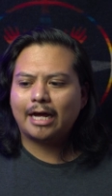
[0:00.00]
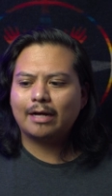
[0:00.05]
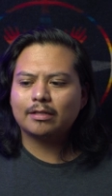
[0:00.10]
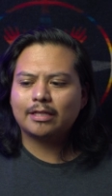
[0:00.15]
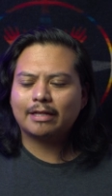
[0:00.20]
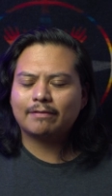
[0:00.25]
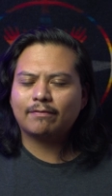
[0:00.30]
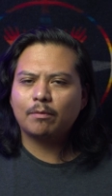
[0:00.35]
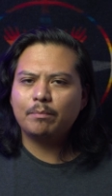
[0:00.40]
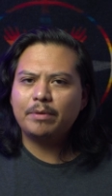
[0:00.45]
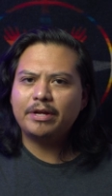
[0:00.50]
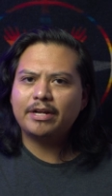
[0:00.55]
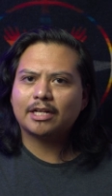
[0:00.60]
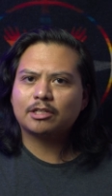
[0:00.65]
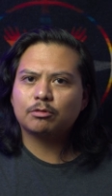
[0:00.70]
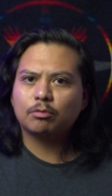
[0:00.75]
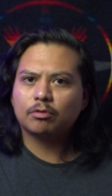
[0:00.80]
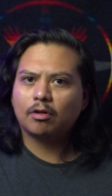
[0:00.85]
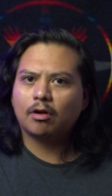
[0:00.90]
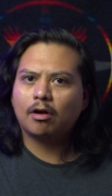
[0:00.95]

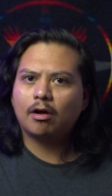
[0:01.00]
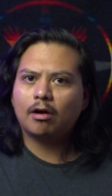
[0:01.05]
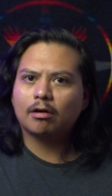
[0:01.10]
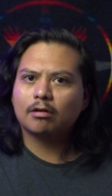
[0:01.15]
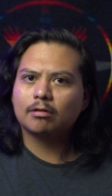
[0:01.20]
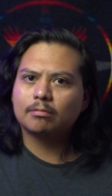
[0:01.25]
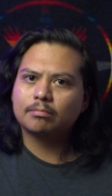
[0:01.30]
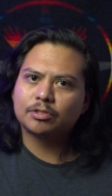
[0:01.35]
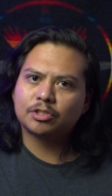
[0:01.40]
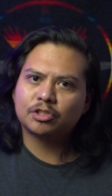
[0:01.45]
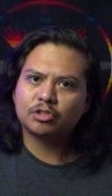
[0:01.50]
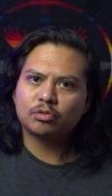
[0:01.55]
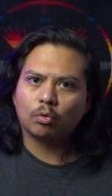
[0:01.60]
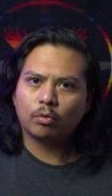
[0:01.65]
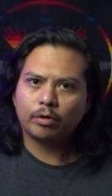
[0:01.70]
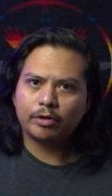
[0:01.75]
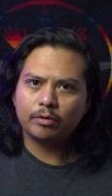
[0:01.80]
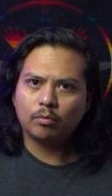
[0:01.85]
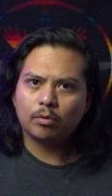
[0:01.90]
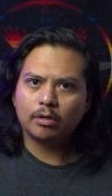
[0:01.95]
that's where the heart of the
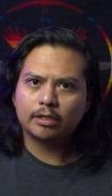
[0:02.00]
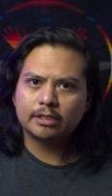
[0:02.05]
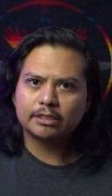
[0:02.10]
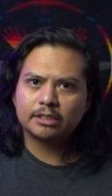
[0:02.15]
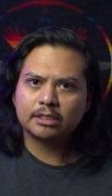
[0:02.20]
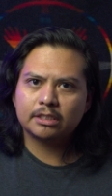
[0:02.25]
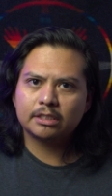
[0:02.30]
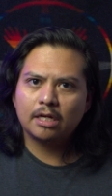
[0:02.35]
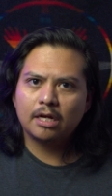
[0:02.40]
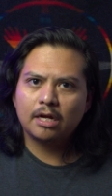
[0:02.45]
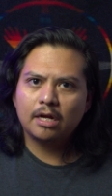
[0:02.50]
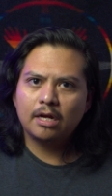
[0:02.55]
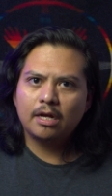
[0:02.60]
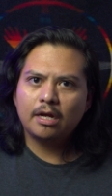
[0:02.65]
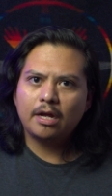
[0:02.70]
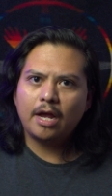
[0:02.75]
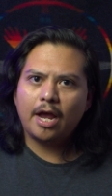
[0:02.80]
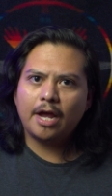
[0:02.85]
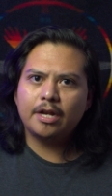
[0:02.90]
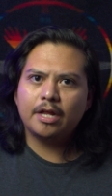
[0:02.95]
story was.
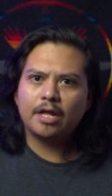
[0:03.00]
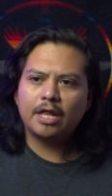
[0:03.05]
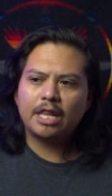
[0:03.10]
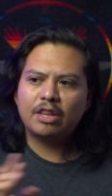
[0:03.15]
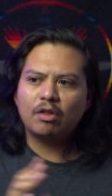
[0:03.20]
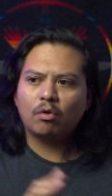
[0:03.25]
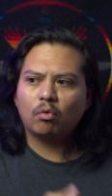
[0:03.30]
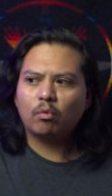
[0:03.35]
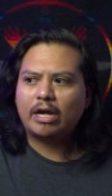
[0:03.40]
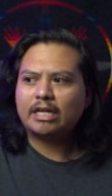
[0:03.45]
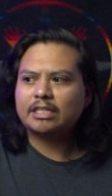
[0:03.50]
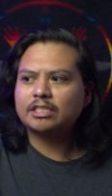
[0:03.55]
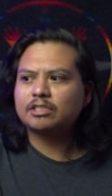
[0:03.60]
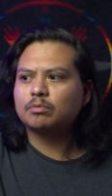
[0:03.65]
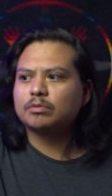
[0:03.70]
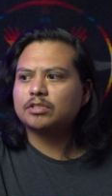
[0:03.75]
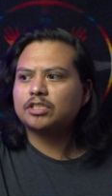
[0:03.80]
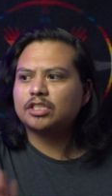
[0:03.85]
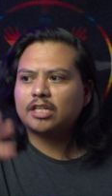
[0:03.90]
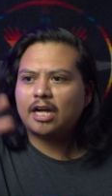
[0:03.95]
And then the rest
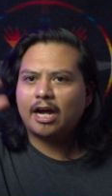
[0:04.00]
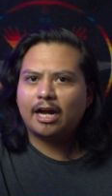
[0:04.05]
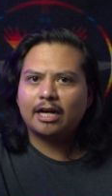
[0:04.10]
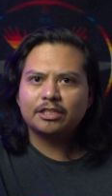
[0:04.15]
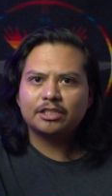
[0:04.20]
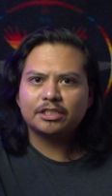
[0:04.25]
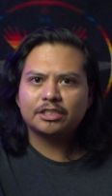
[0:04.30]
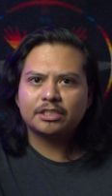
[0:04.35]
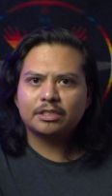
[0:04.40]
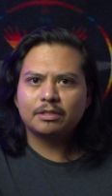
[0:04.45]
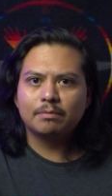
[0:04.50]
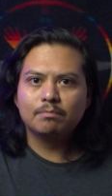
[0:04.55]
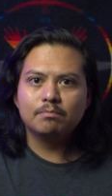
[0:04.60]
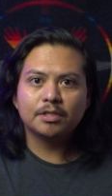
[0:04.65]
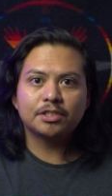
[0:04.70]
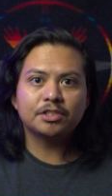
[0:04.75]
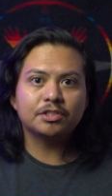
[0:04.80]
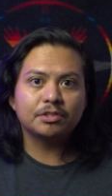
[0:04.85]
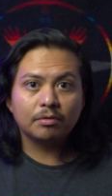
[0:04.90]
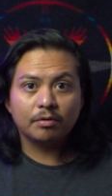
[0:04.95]
was just kind of just the
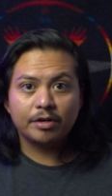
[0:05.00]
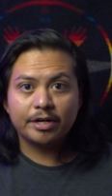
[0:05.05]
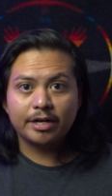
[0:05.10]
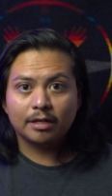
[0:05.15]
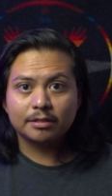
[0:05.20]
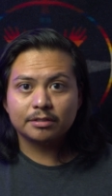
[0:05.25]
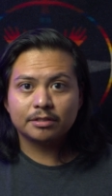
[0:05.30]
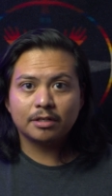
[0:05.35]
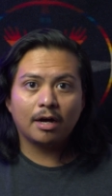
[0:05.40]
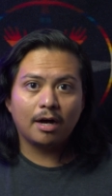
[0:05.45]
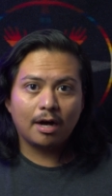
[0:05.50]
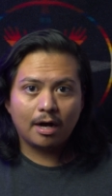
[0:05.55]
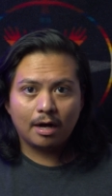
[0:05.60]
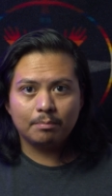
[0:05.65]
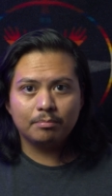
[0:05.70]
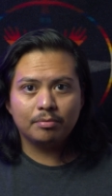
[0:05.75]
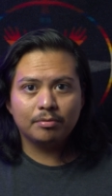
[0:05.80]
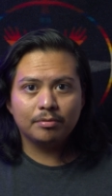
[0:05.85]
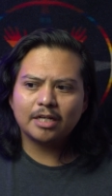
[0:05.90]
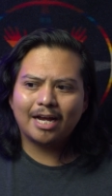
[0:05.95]
mystery on
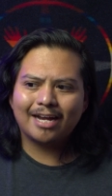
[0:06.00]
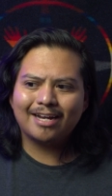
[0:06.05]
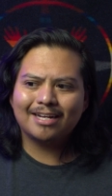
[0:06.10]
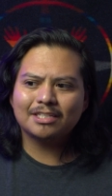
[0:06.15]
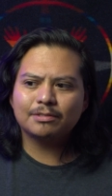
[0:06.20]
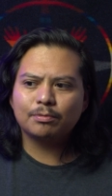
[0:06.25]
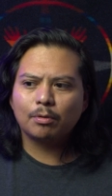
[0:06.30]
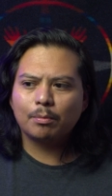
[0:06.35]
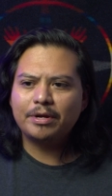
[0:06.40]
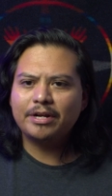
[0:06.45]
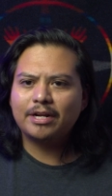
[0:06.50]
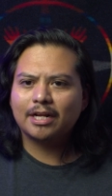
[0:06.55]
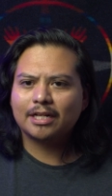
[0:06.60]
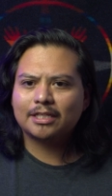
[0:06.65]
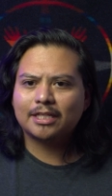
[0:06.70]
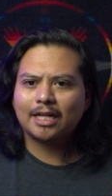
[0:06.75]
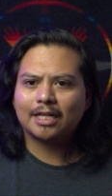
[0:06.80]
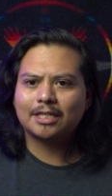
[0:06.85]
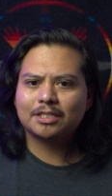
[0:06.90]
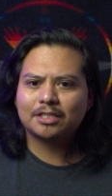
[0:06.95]
top. I guess for me,
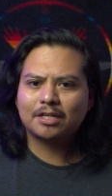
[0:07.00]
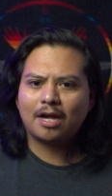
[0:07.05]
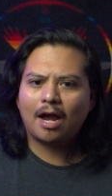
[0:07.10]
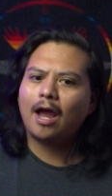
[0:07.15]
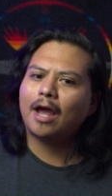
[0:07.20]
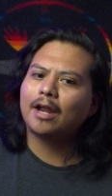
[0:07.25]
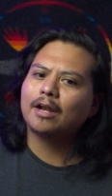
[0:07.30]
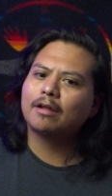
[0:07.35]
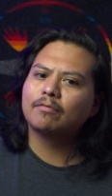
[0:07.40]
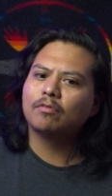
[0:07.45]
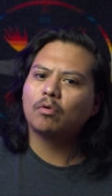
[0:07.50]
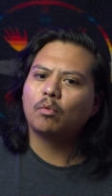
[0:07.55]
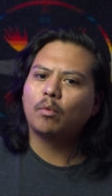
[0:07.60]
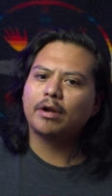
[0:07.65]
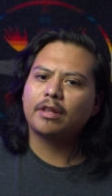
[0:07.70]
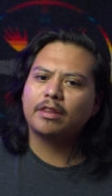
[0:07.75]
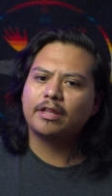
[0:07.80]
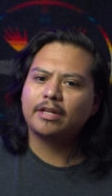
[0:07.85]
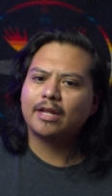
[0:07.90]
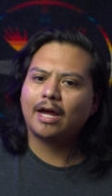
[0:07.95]
that's kind of the one
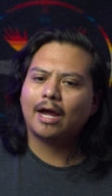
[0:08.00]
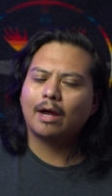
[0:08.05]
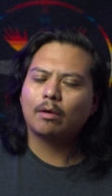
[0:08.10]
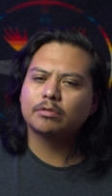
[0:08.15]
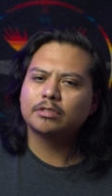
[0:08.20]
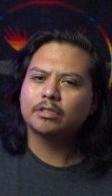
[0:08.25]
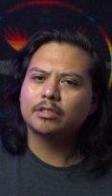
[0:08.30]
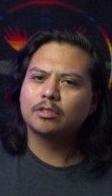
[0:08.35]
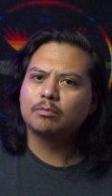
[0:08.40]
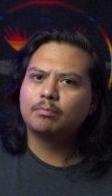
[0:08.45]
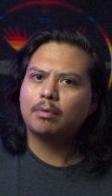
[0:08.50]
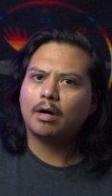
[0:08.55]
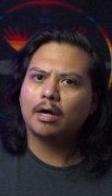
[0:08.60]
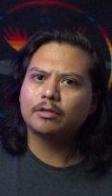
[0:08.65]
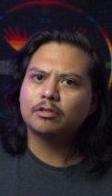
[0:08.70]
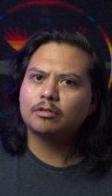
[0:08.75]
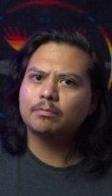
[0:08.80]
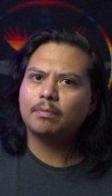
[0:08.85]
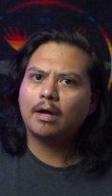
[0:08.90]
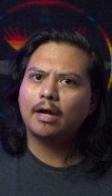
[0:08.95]
thing that I was a little
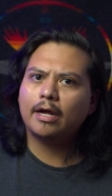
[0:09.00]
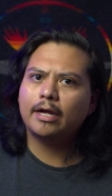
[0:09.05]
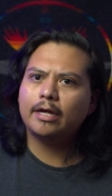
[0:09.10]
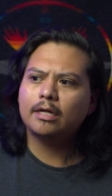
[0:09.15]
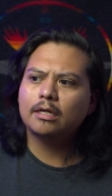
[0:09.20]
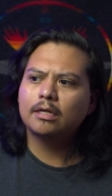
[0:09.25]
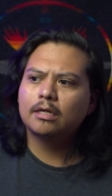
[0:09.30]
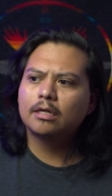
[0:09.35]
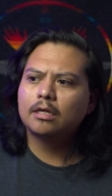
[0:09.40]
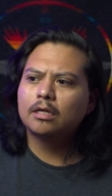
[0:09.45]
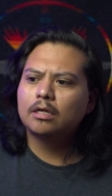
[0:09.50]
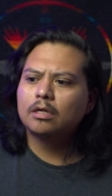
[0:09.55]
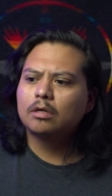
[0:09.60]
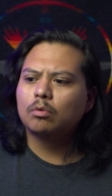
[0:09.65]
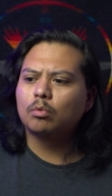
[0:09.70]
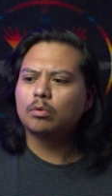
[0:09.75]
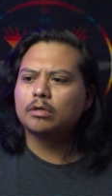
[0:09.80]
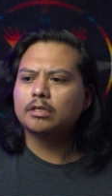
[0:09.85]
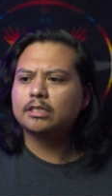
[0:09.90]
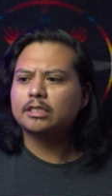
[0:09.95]
bothered by,
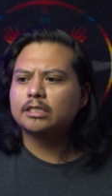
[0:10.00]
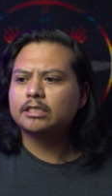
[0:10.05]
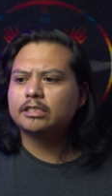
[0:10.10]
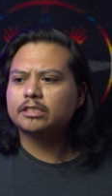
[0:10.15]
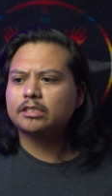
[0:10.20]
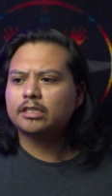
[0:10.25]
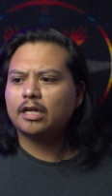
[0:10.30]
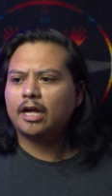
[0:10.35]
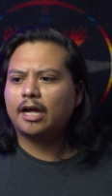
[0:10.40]
was